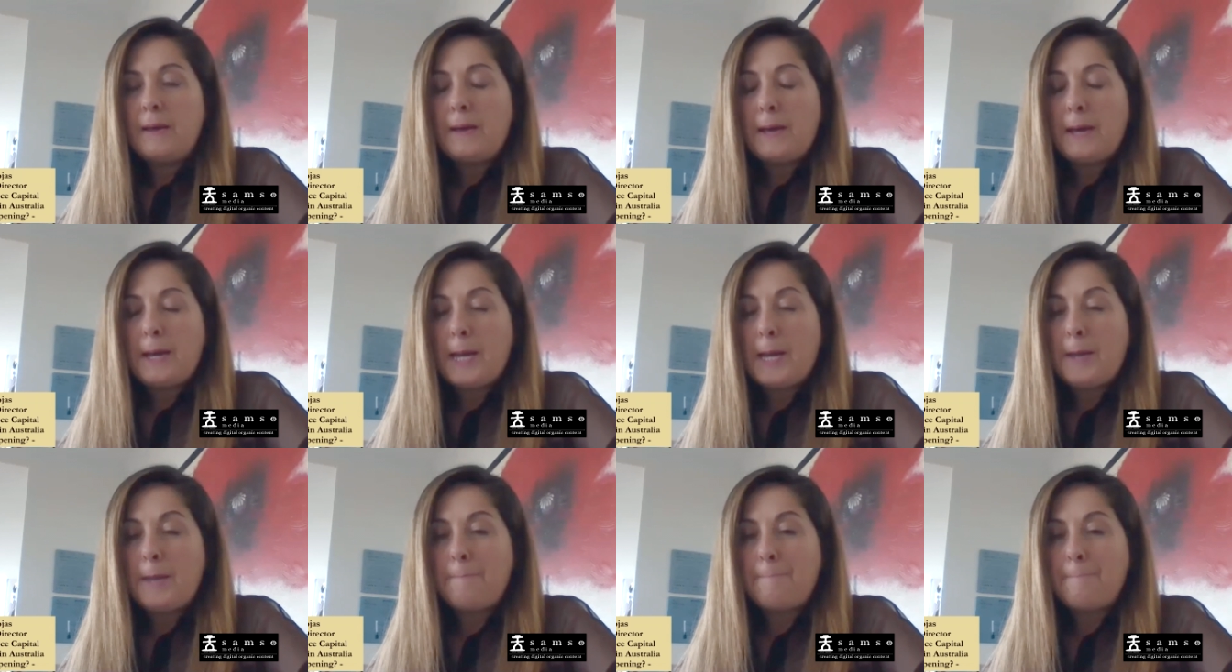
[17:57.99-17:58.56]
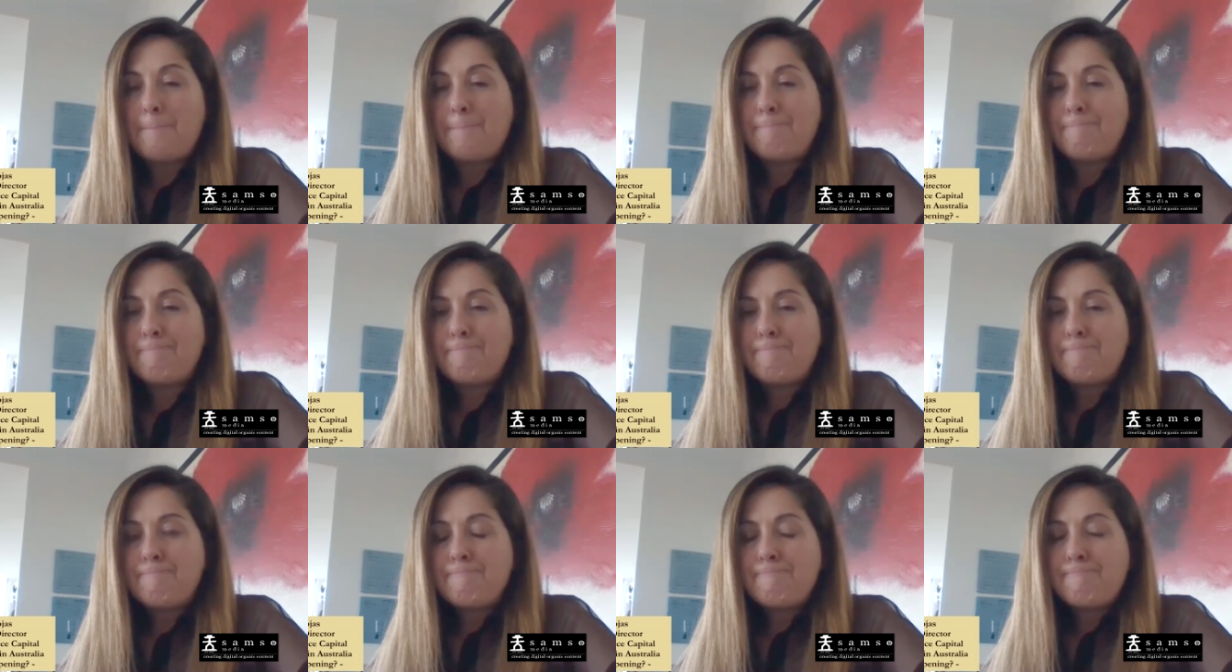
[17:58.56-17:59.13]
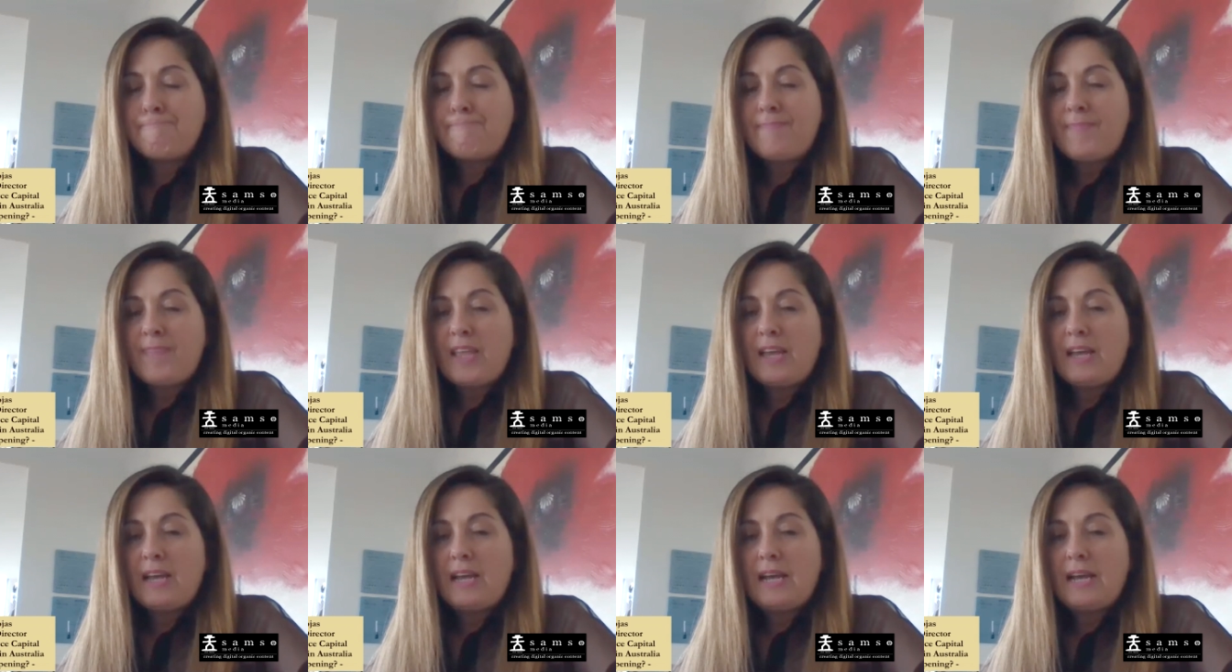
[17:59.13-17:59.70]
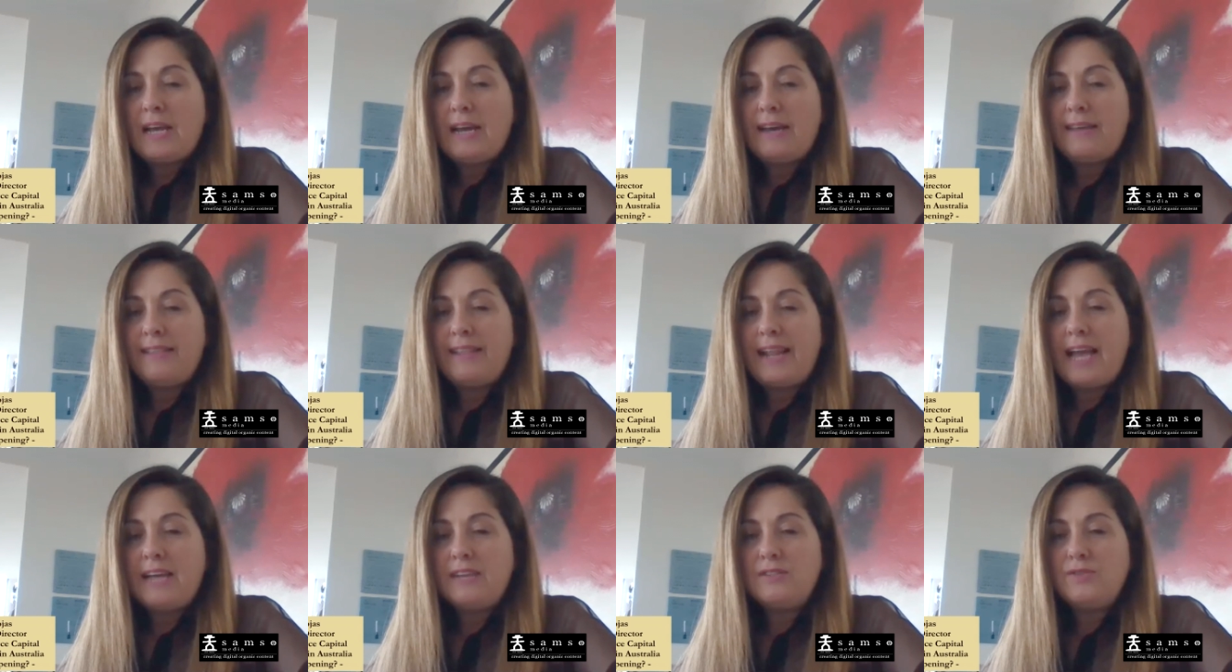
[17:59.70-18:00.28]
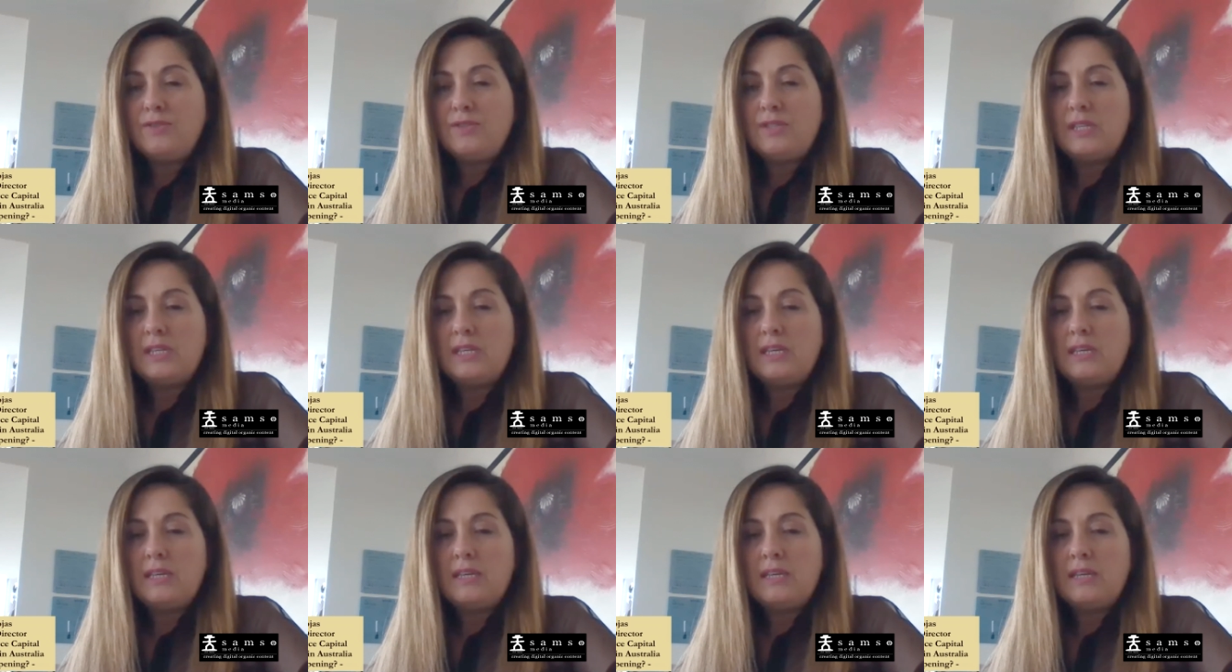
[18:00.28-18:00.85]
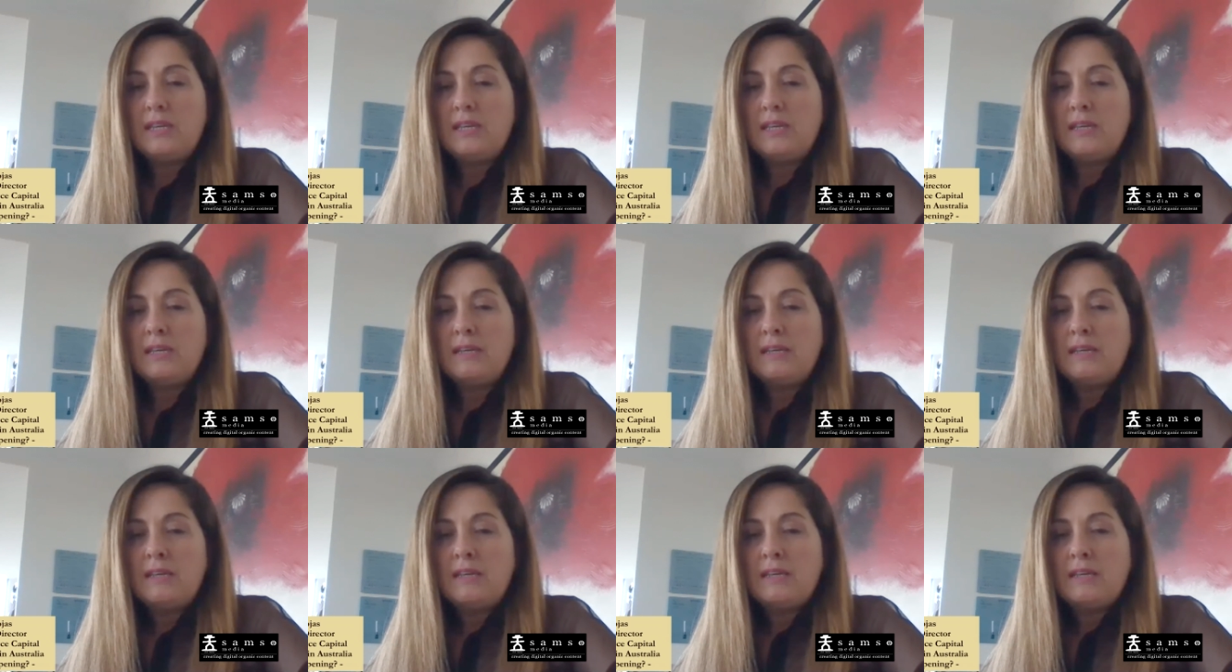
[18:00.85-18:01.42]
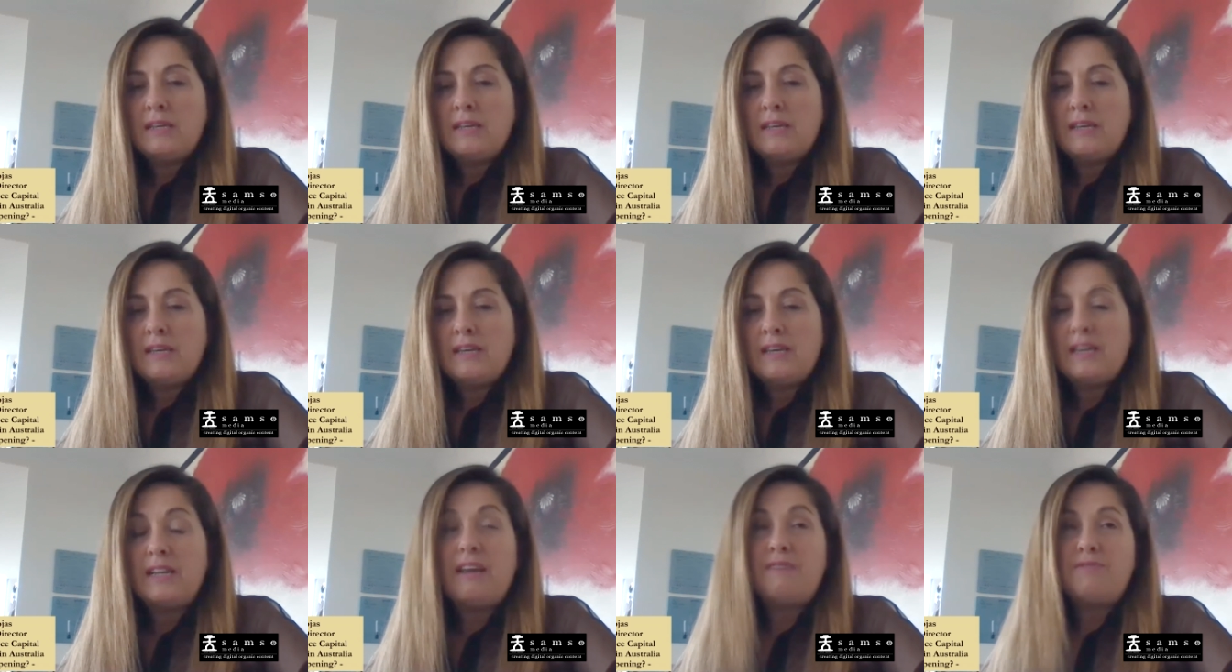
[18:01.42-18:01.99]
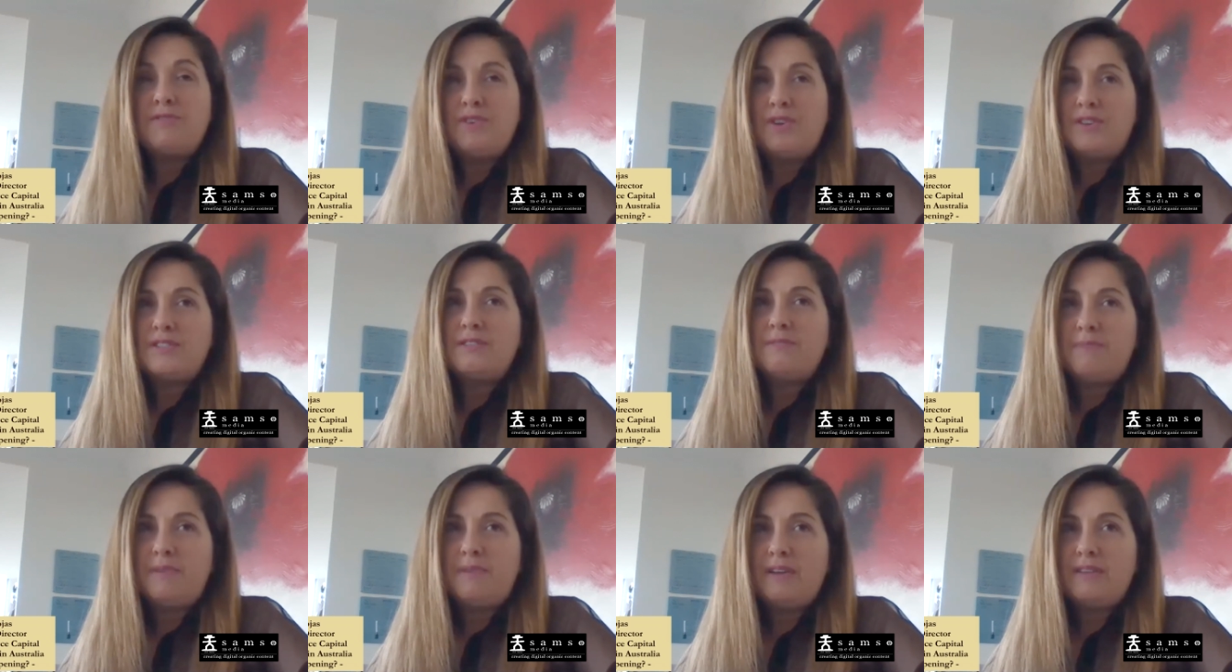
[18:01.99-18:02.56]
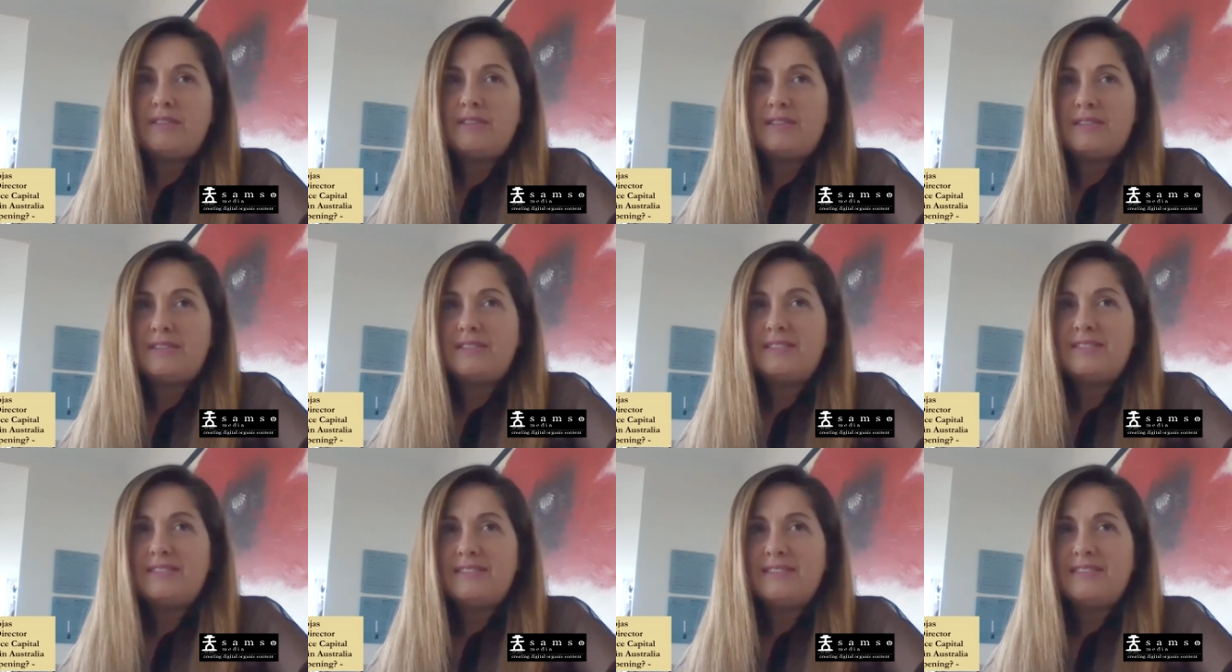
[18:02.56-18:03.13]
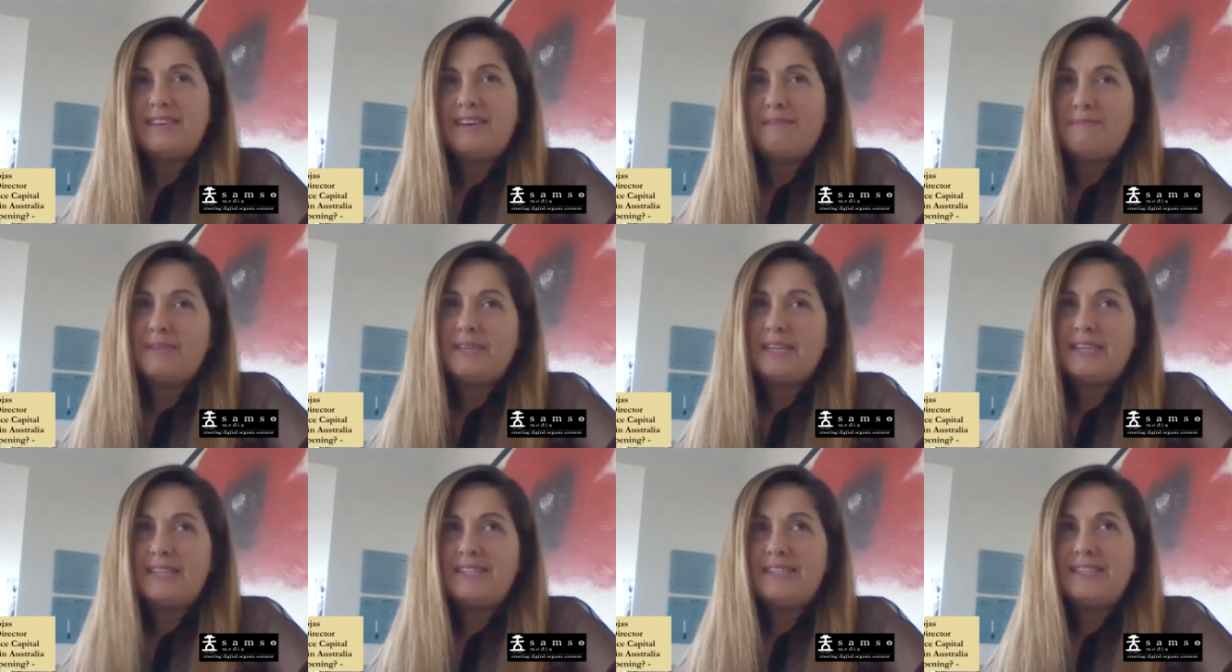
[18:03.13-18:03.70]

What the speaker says: I'd like to see, and I've talked about this a bit,